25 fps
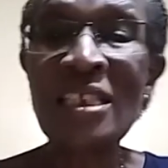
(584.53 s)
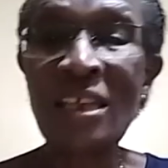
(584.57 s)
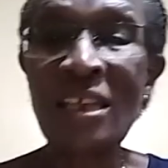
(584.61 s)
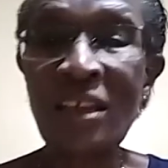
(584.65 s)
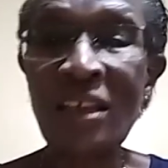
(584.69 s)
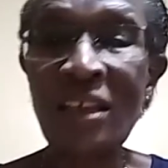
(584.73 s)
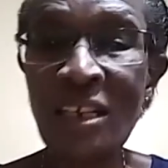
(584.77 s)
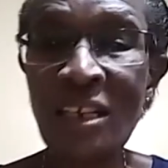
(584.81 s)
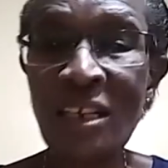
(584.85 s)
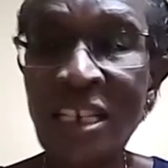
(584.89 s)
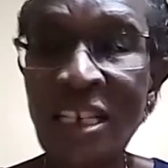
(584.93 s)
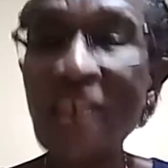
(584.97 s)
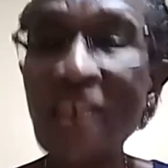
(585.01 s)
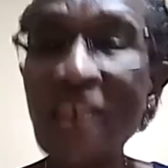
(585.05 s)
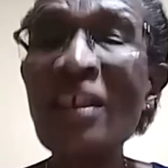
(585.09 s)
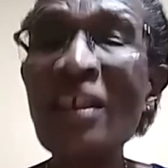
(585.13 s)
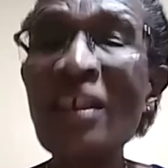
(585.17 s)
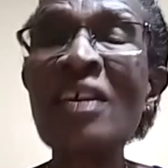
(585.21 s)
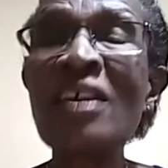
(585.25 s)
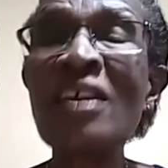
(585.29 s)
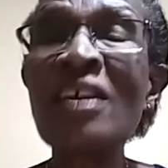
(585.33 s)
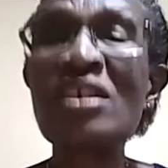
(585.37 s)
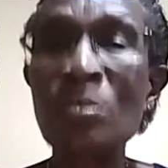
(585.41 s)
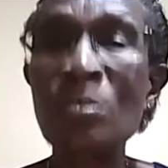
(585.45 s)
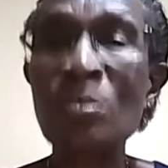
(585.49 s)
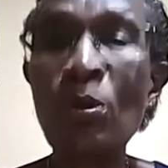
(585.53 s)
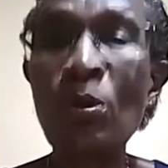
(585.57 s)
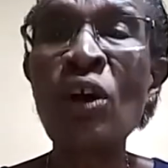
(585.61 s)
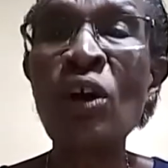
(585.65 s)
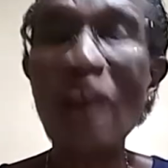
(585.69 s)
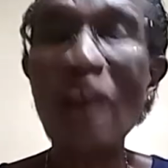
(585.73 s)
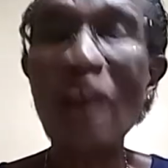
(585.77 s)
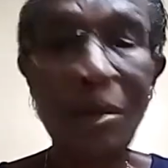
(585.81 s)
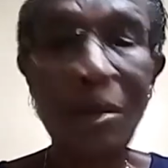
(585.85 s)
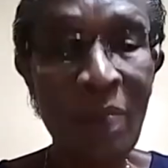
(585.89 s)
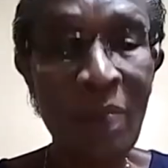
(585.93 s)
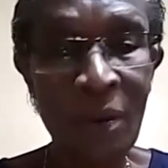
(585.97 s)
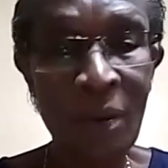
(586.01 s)
eaten in small
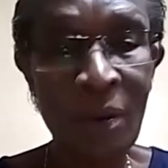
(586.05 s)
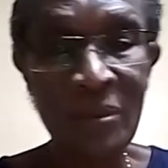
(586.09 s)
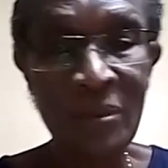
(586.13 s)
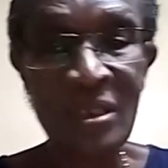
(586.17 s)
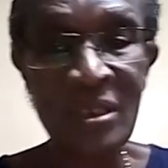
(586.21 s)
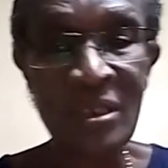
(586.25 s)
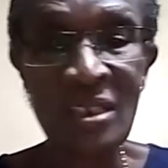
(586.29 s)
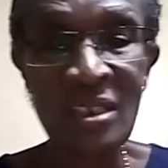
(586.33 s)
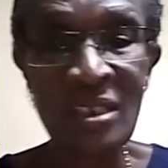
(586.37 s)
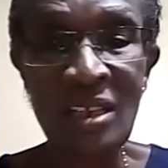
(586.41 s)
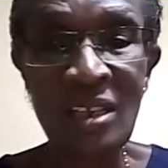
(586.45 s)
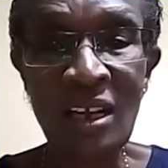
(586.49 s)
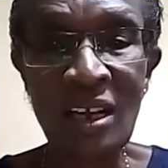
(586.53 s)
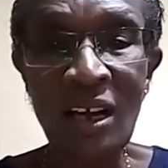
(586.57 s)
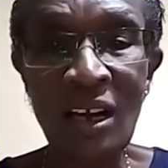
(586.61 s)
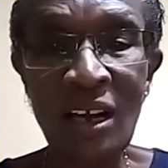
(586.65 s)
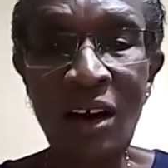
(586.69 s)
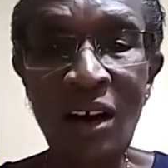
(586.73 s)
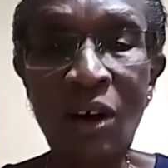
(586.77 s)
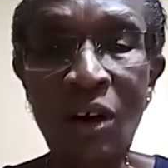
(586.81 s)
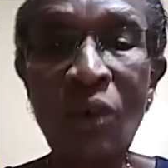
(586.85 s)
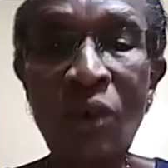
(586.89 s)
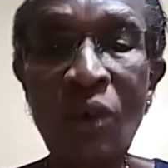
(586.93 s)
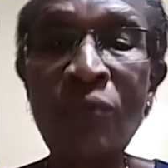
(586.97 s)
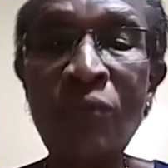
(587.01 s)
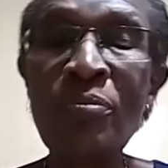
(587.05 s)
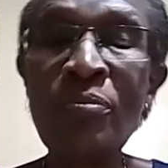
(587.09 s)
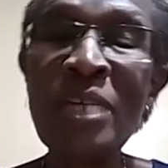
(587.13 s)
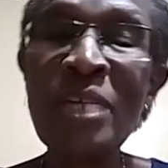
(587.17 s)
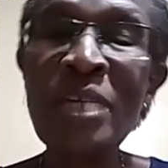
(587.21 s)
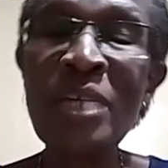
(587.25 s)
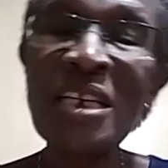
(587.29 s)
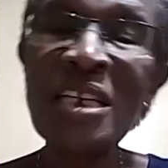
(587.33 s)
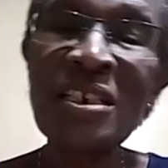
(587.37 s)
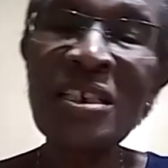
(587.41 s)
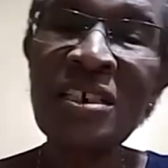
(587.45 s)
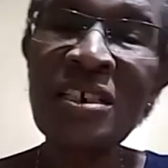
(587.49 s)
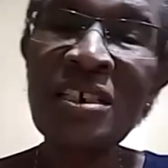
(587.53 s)
amounts of
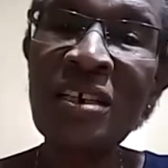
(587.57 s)
meat